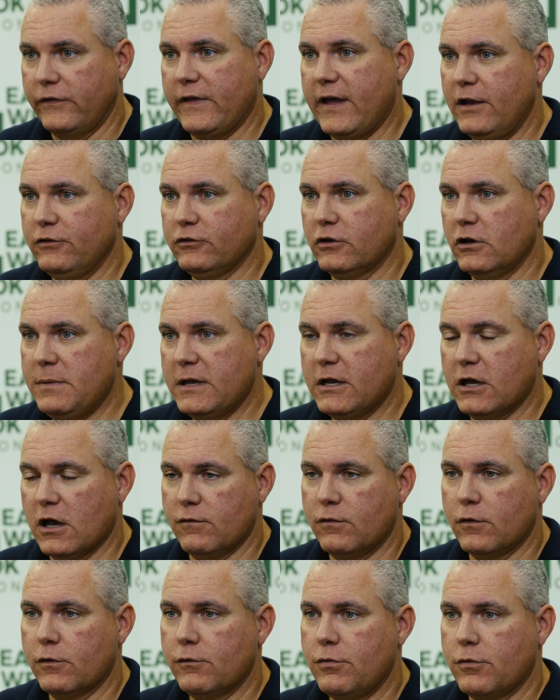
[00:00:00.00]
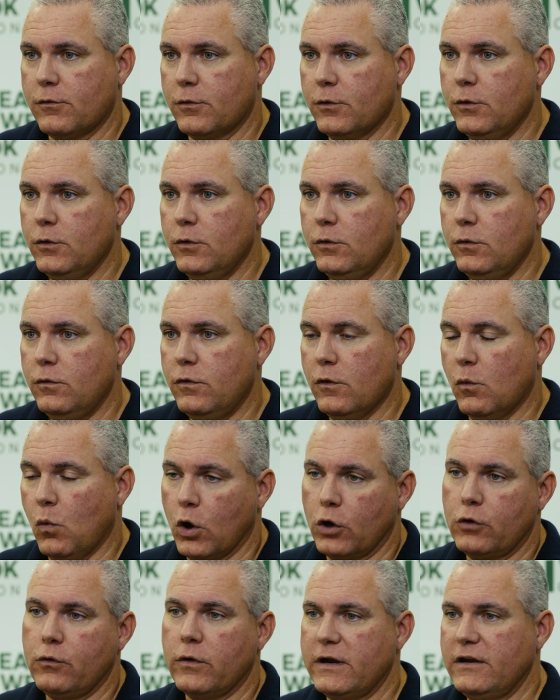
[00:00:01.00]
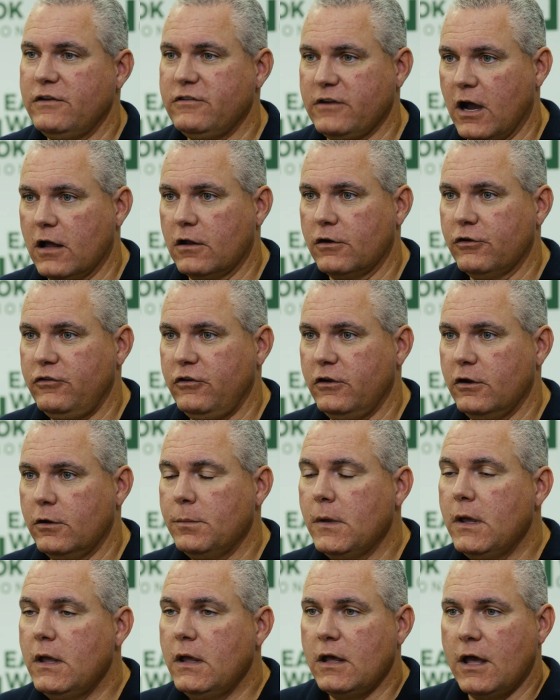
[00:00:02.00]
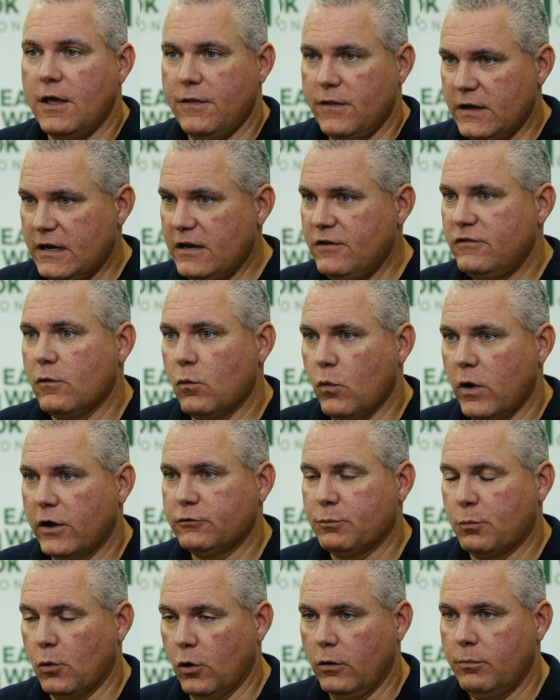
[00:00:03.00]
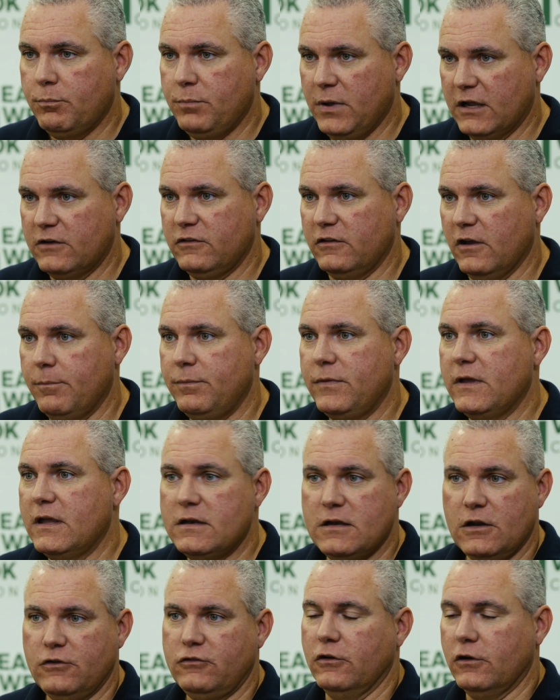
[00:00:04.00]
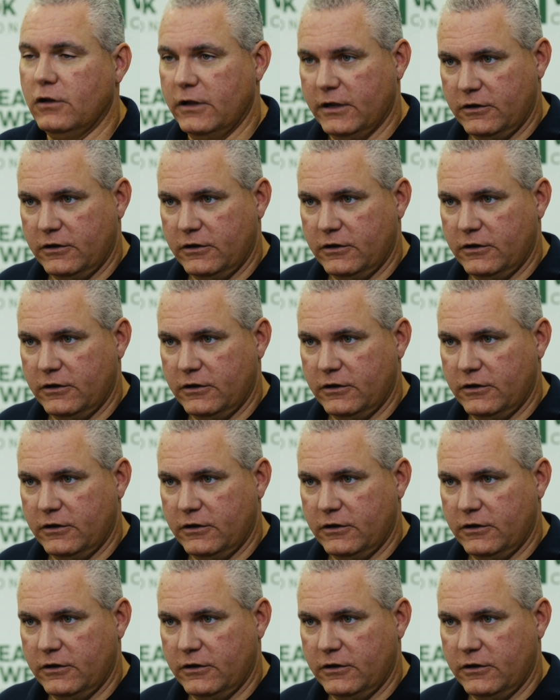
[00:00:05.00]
of that is going to be covered through the Work Ready Scholarship, and then East and Westbrook picks up the additional